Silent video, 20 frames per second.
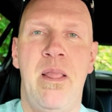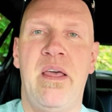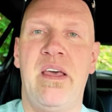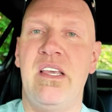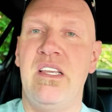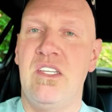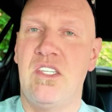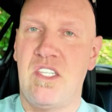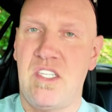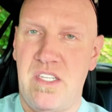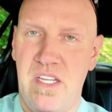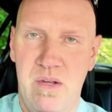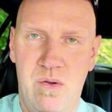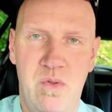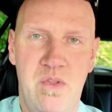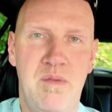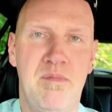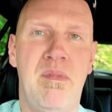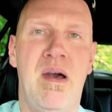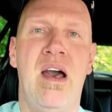He's
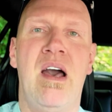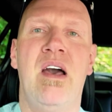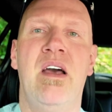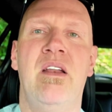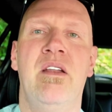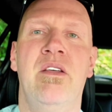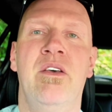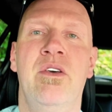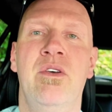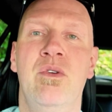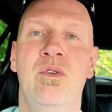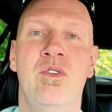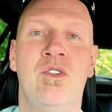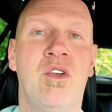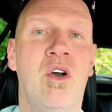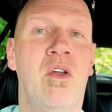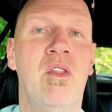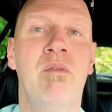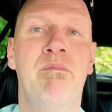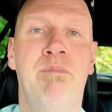still the man who's
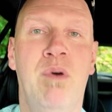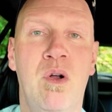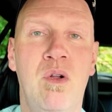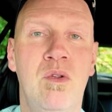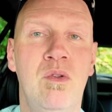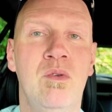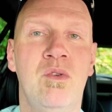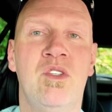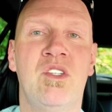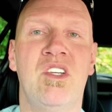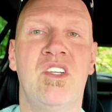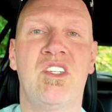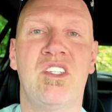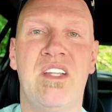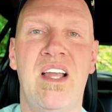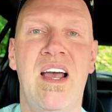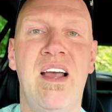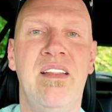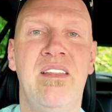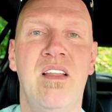got the balls to
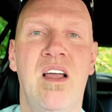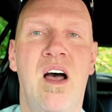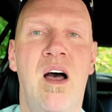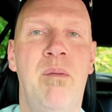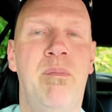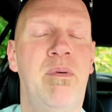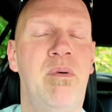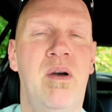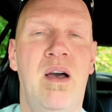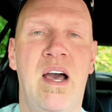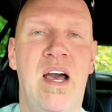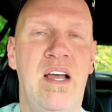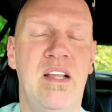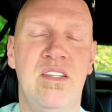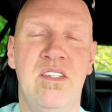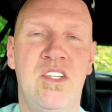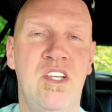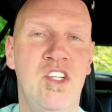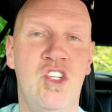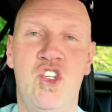stand up
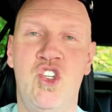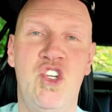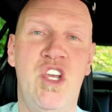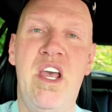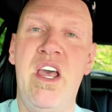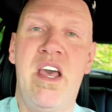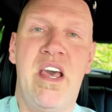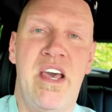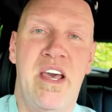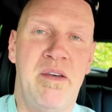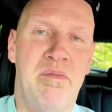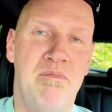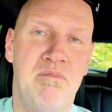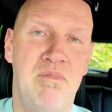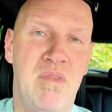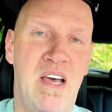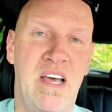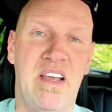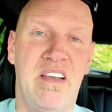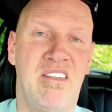and to jeer
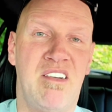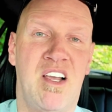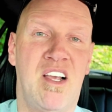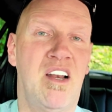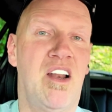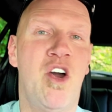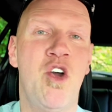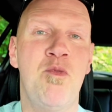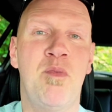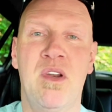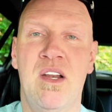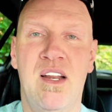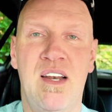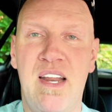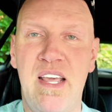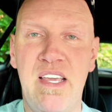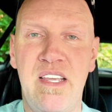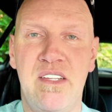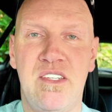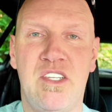at global
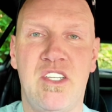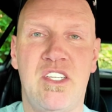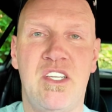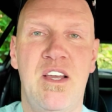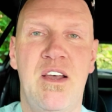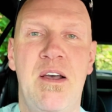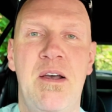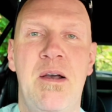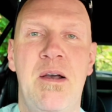elites.